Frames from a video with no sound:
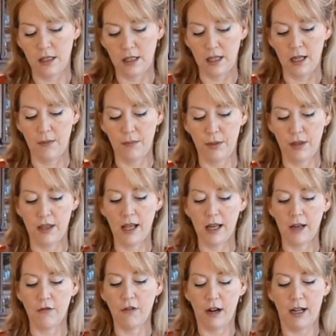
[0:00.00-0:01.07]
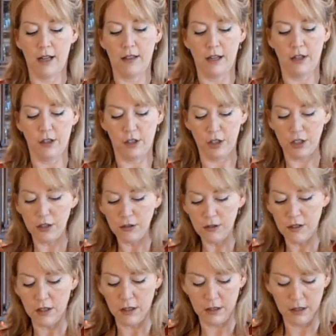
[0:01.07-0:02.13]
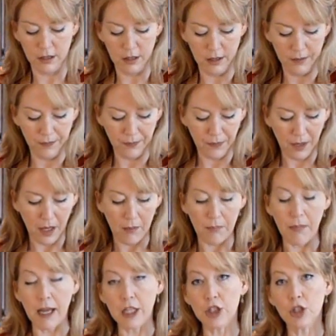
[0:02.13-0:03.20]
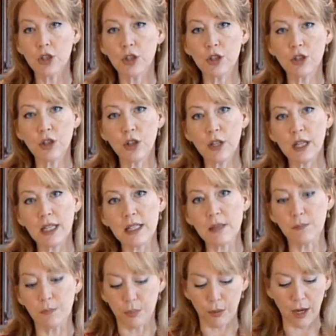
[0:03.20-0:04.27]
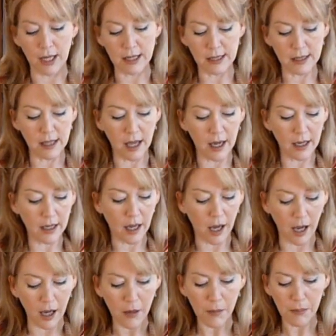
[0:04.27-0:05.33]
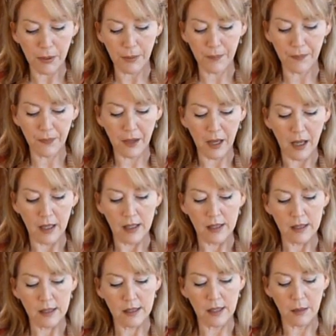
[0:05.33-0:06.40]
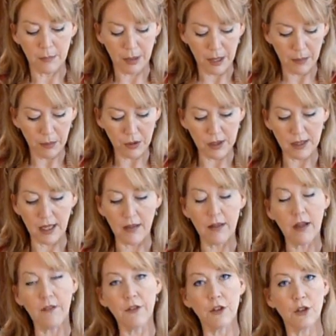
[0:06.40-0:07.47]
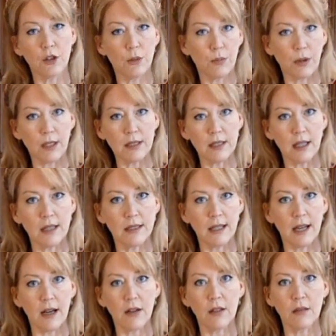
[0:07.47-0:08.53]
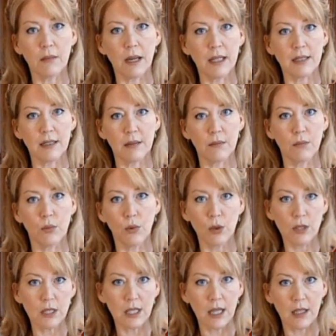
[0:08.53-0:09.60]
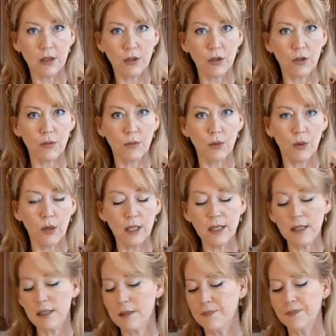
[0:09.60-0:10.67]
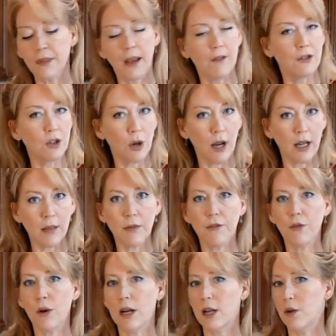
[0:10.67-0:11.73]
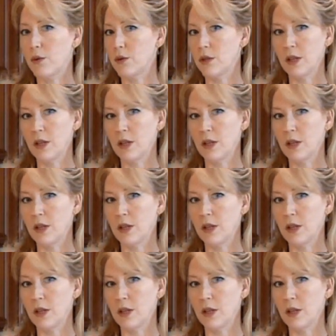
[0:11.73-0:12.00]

and put that right in there too. Make sure your turkey is breast side up. Some people say that if you do it breast side down, it makes it more tender or moist. I've tried it before. I don't